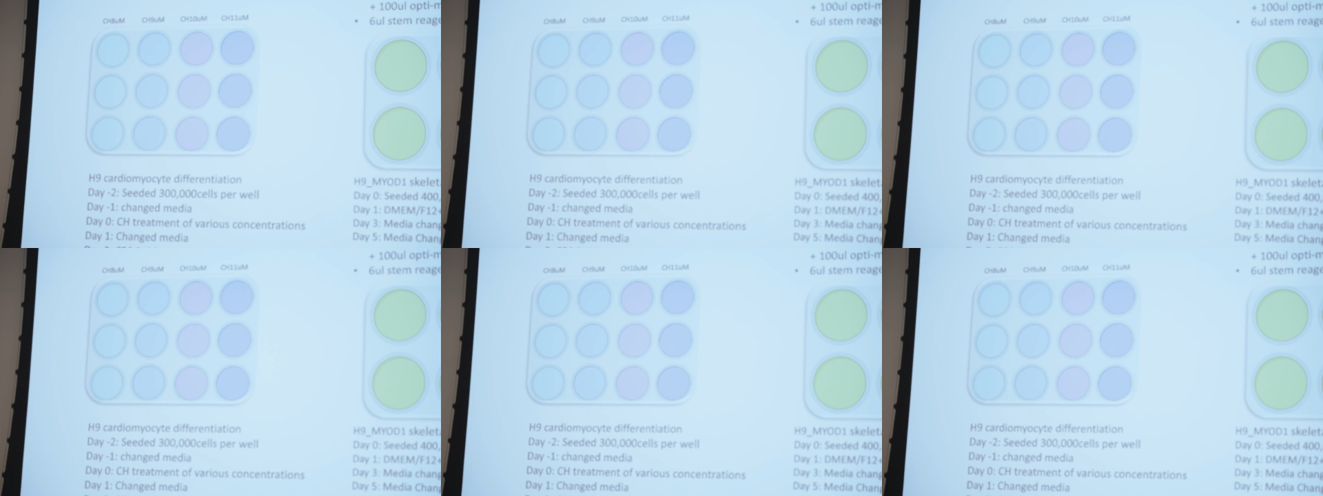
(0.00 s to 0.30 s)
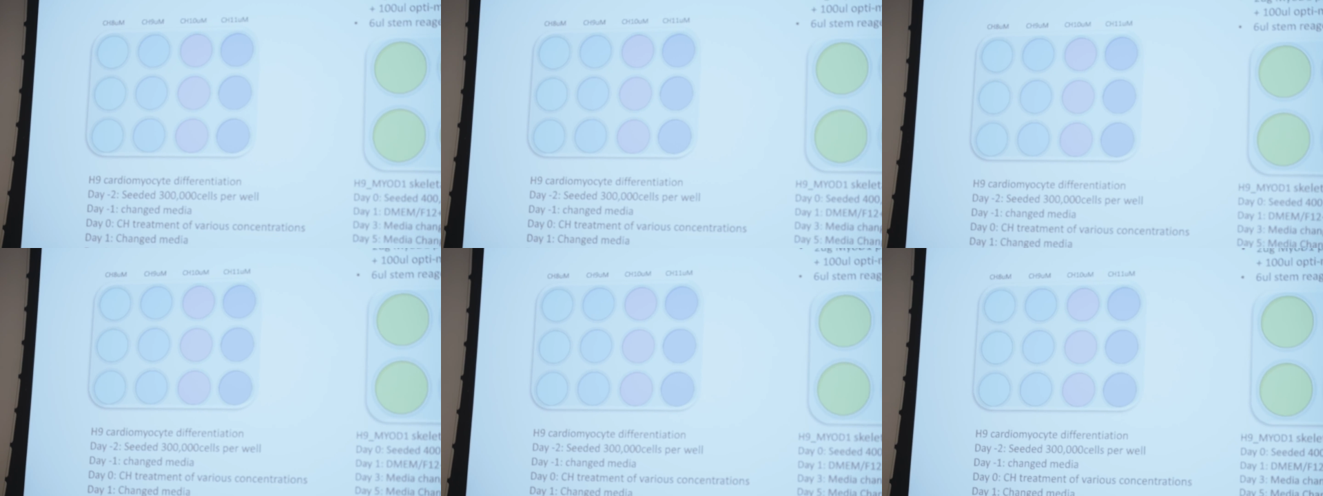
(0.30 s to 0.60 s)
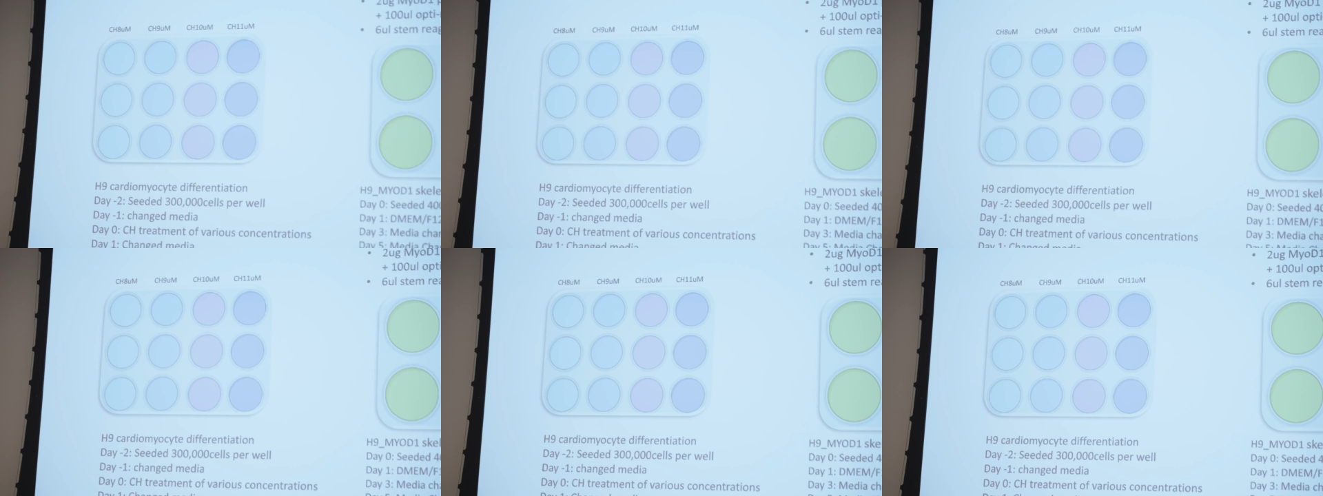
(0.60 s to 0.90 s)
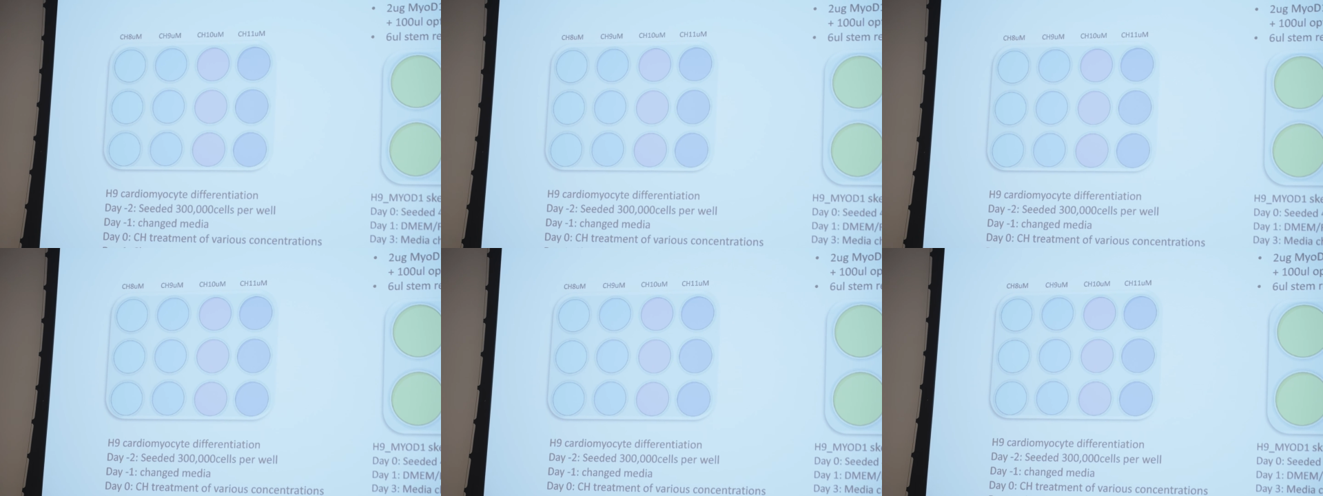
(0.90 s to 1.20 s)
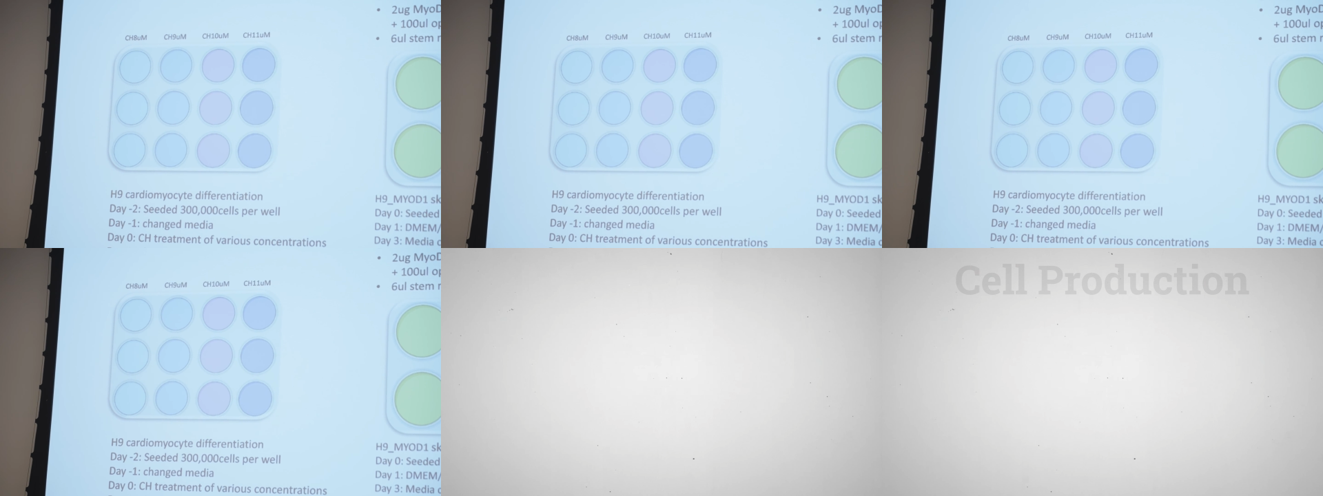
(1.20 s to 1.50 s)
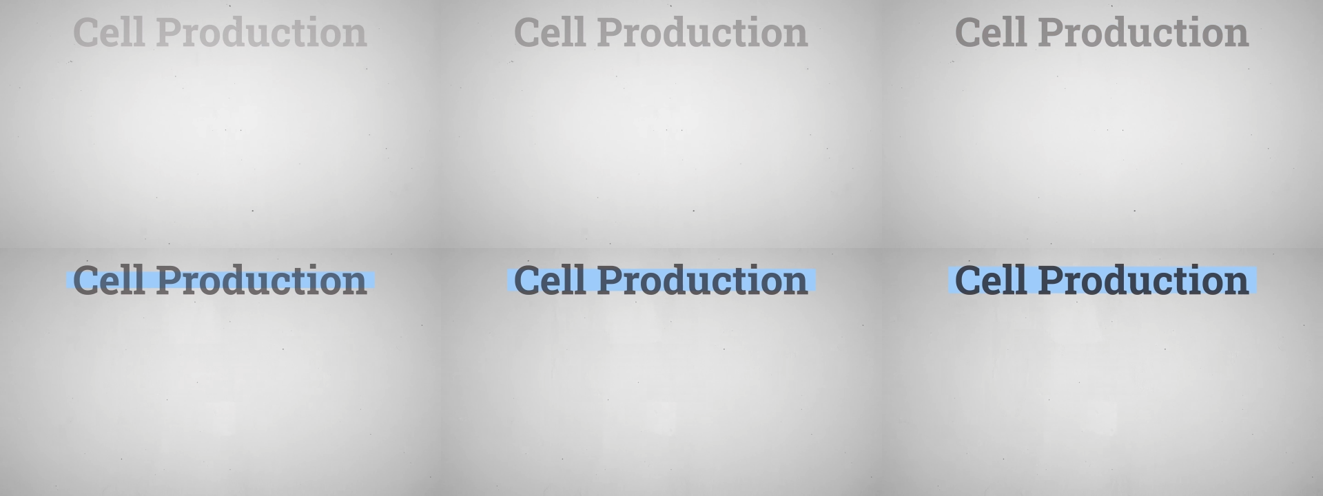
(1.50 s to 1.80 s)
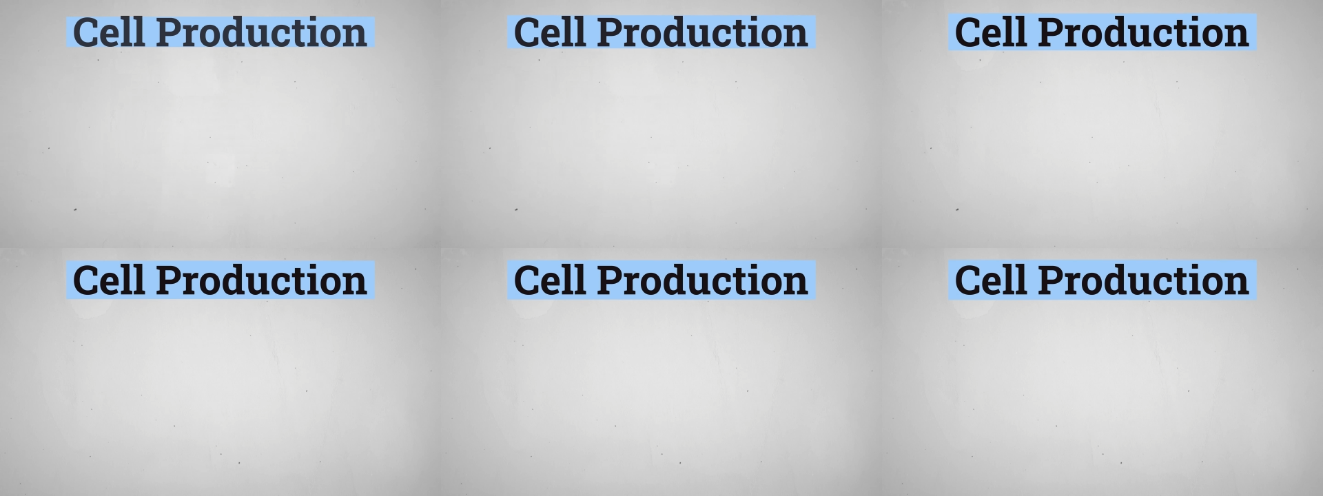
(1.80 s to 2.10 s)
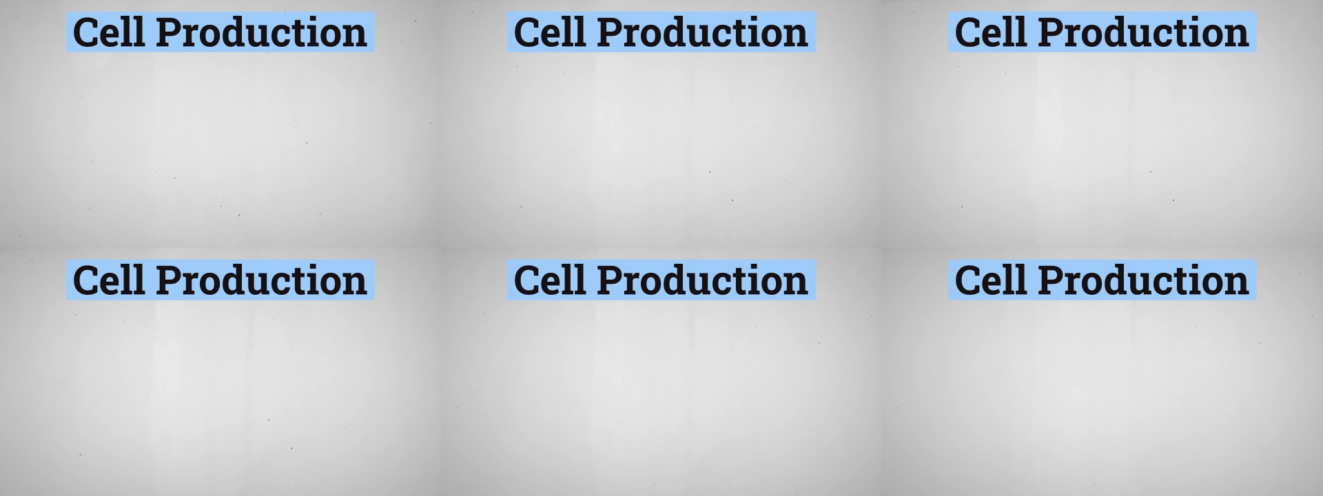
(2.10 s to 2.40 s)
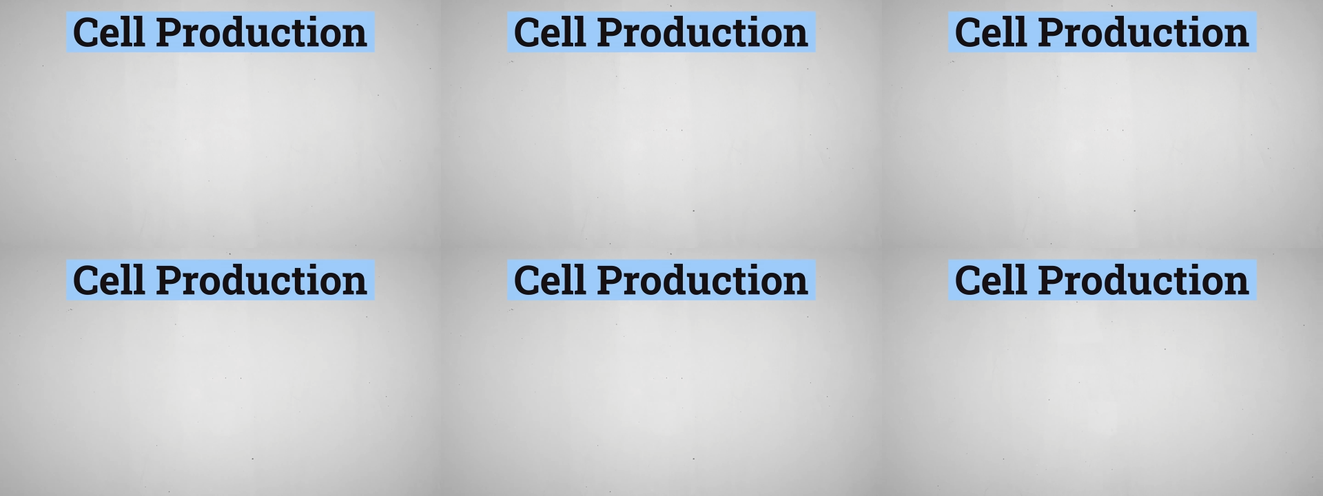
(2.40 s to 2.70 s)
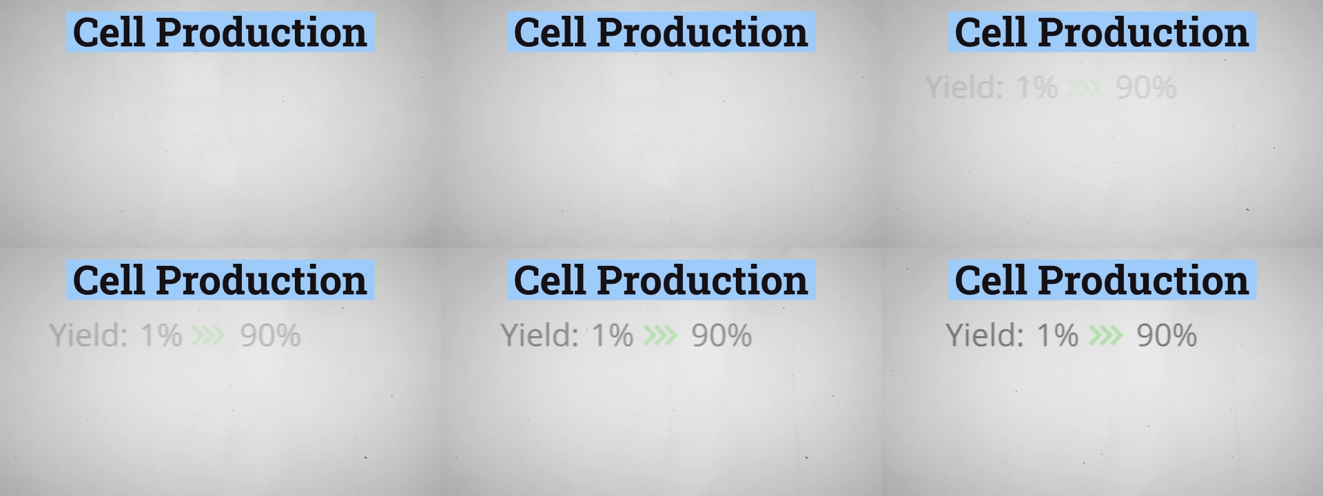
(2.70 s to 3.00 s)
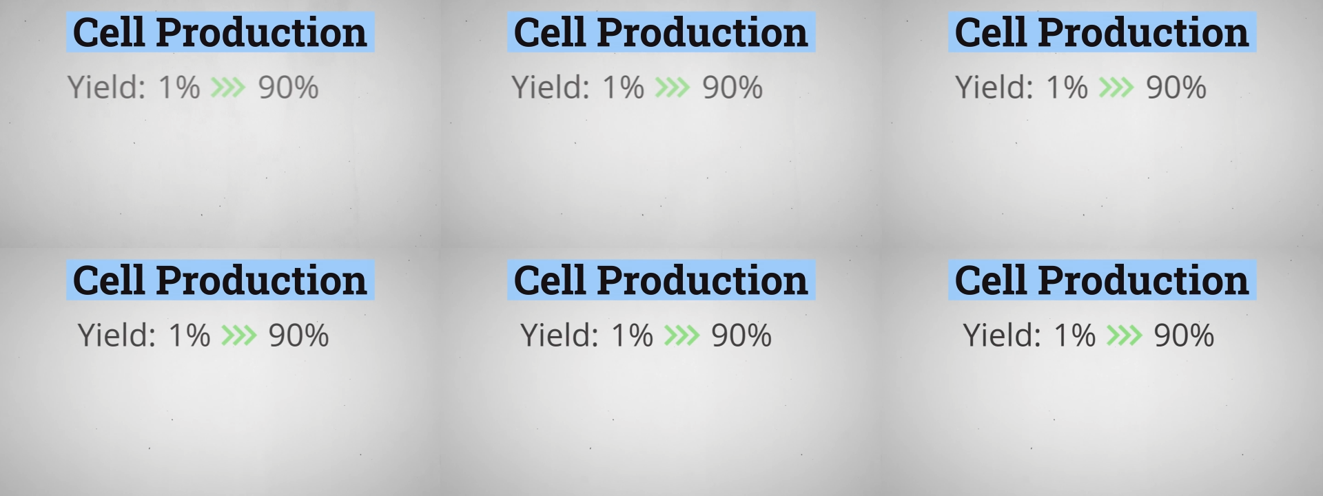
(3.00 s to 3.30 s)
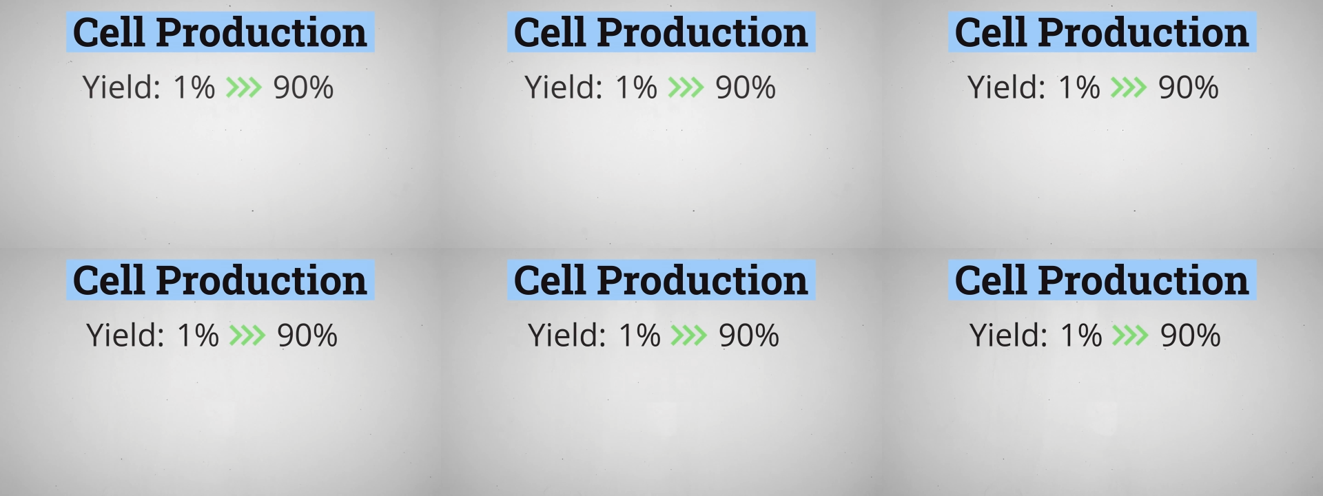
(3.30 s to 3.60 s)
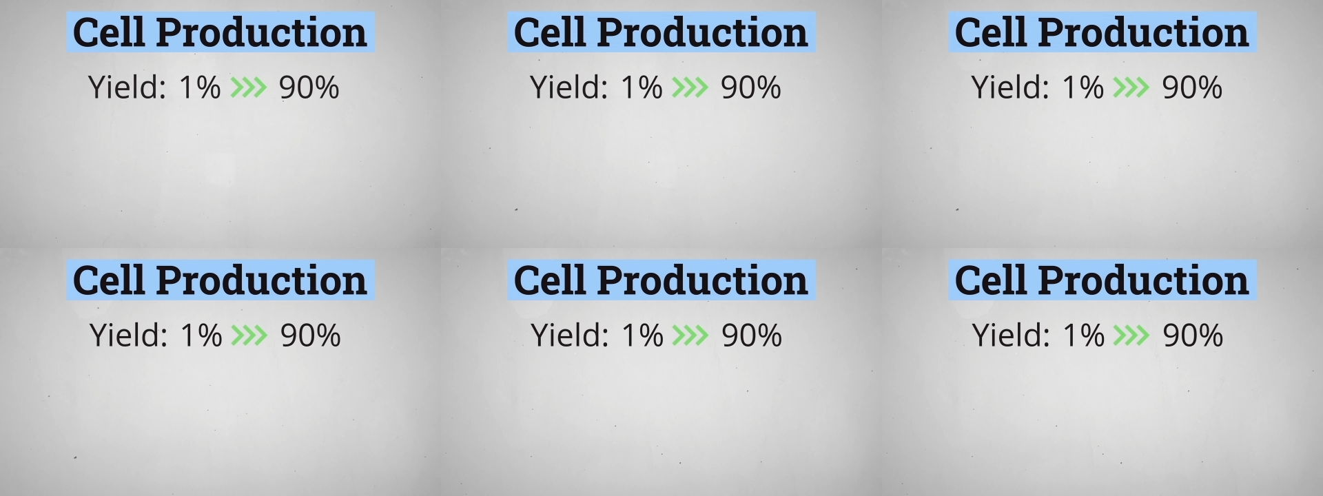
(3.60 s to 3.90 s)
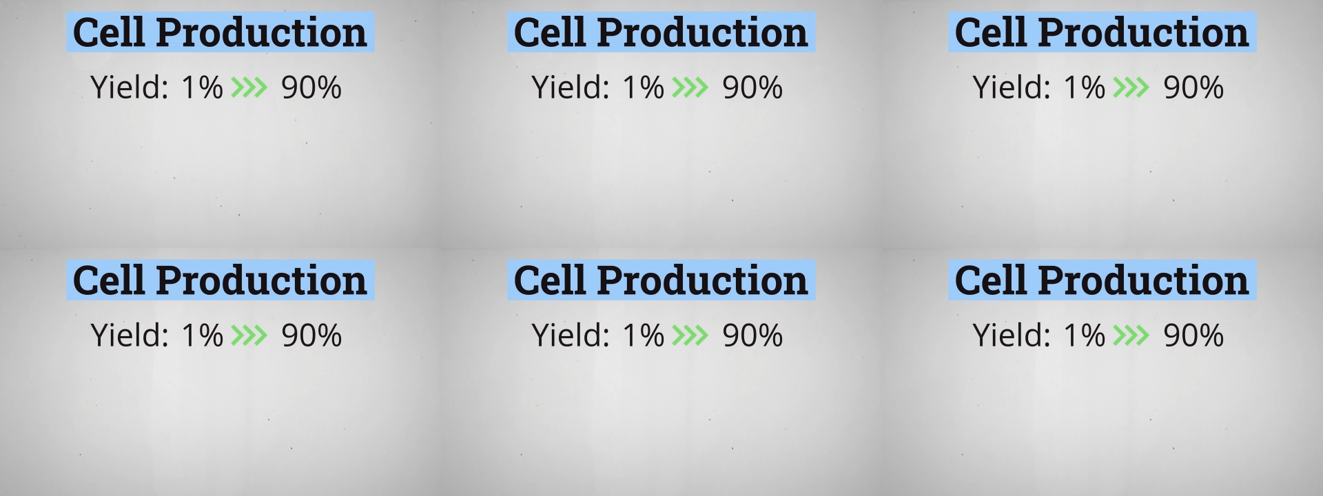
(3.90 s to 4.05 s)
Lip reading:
Nobody's mouth can be seen.